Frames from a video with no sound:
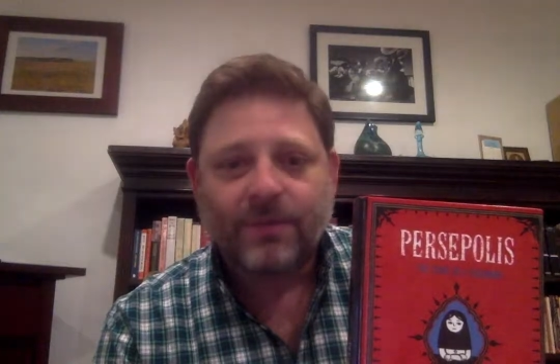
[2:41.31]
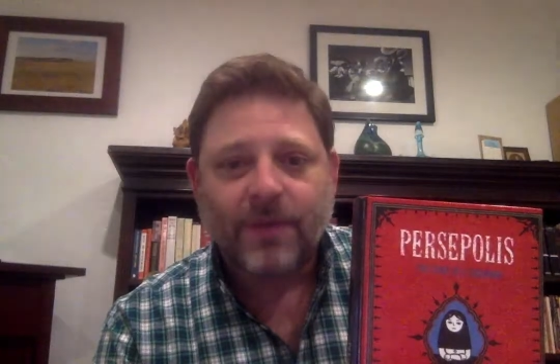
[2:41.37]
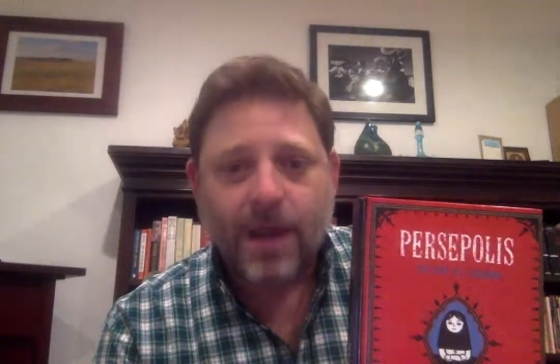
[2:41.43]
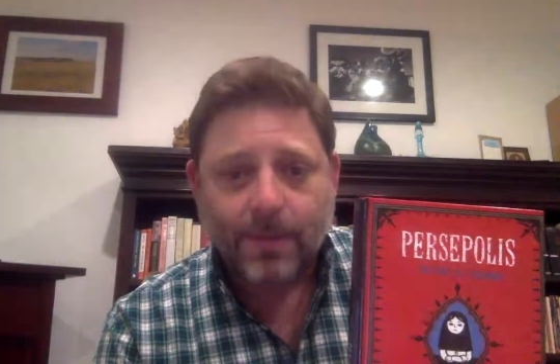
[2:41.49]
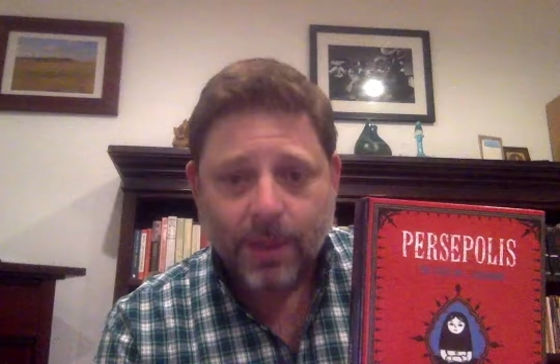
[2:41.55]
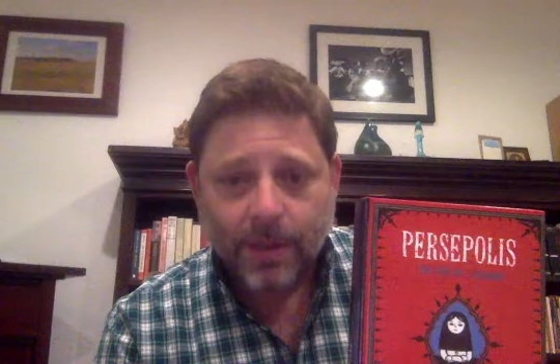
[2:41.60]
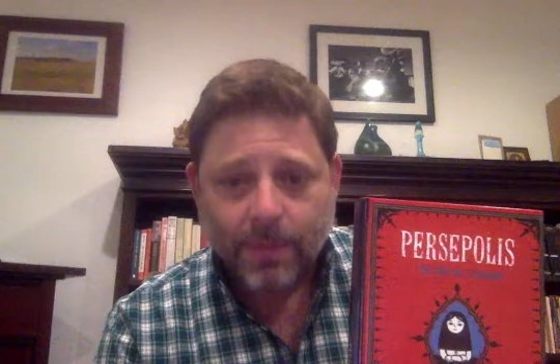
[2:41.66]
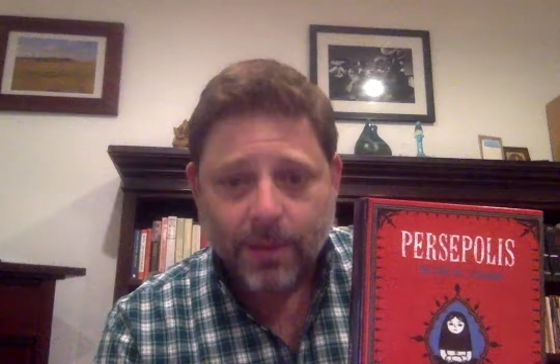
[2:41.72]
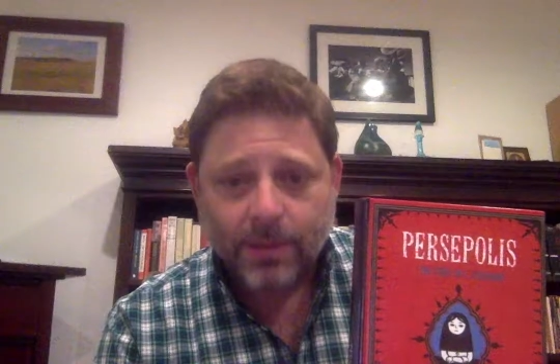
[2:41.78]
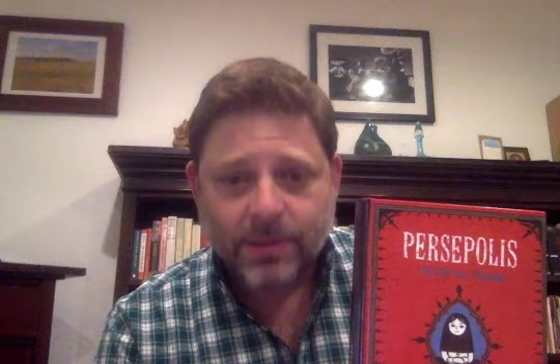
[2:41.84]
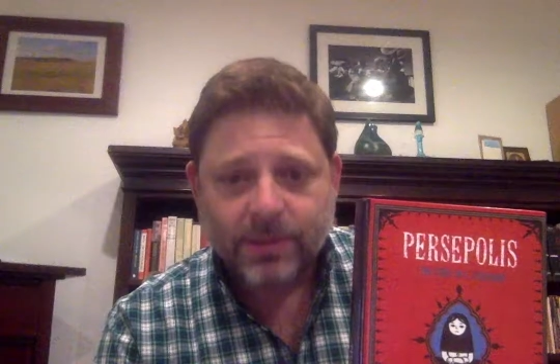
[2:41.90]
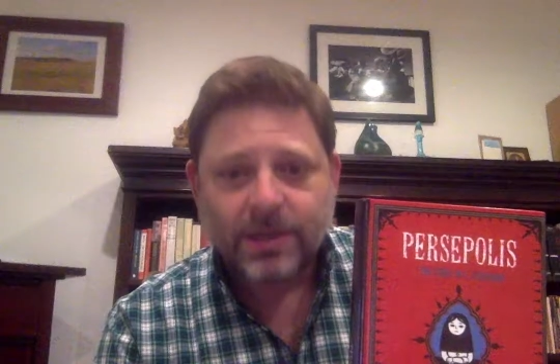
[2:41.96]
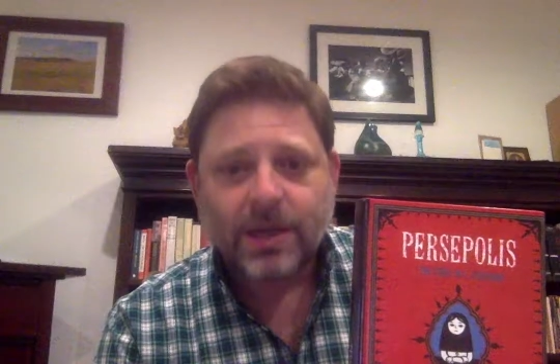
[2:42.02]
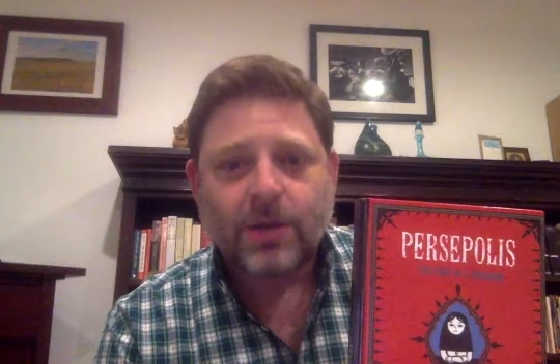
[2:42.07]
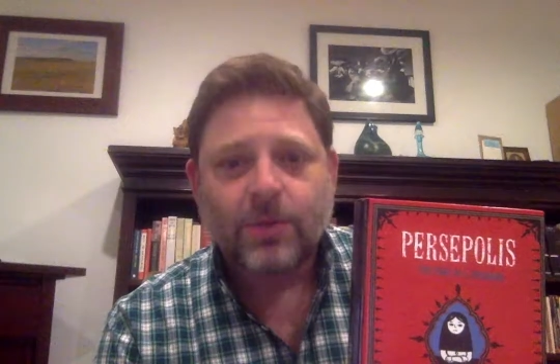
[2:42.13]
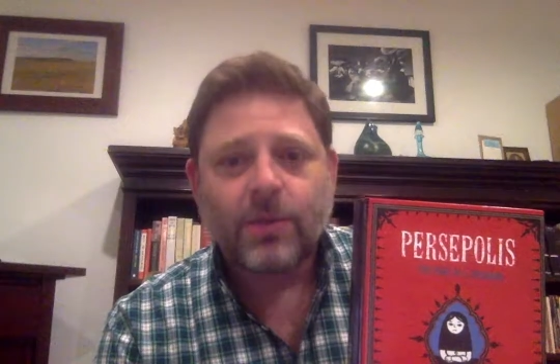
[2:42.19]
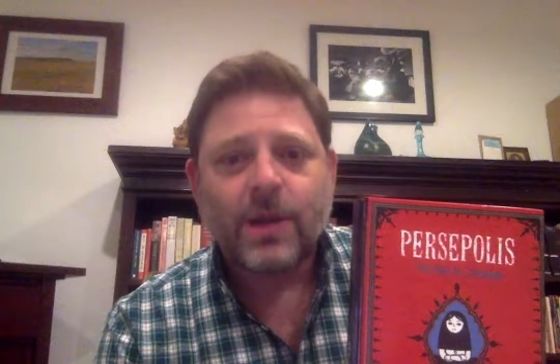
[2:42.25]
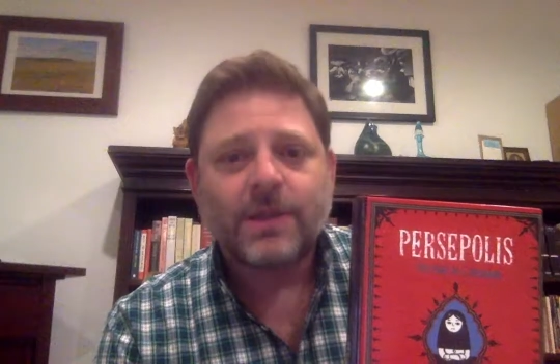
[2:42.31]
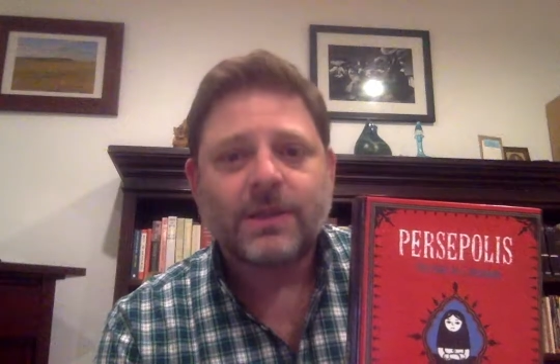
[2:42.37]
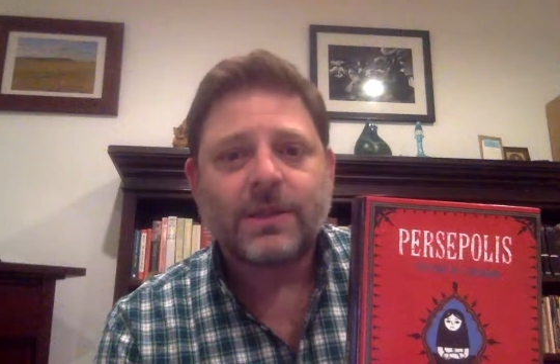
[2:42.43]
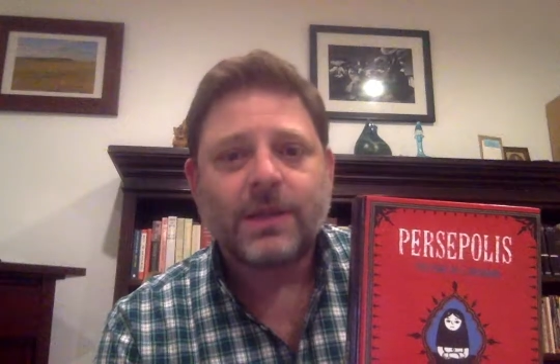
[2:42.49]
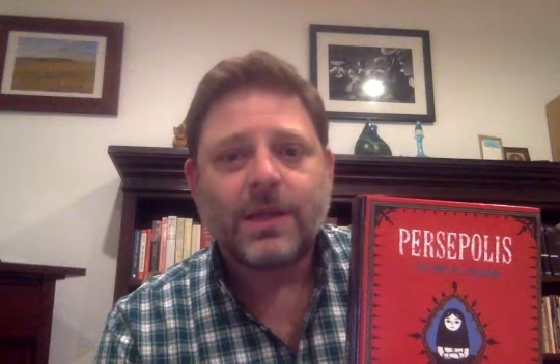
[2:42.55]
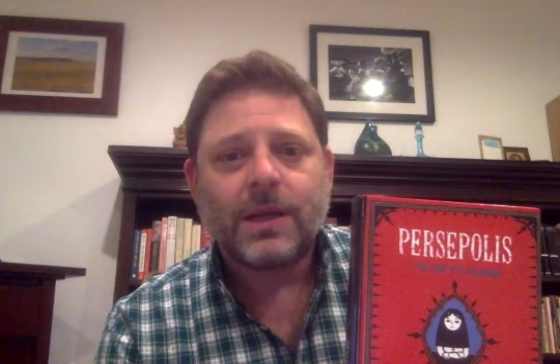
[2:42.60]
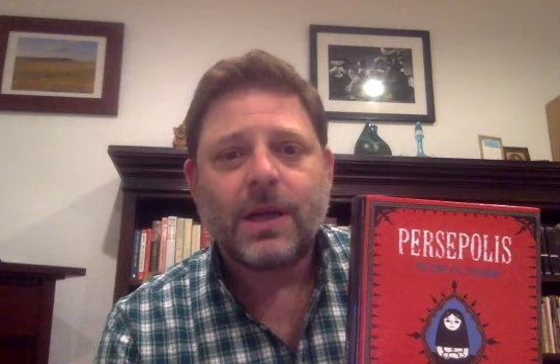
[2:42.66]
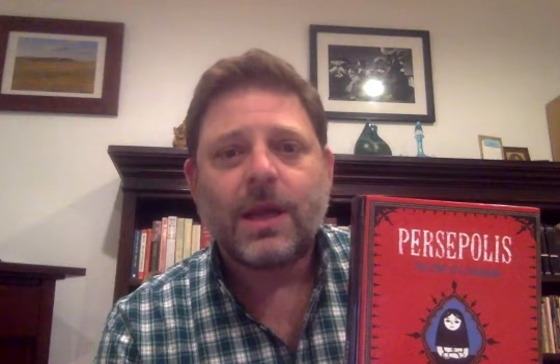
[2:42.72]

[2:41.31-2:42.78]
family members get arrested,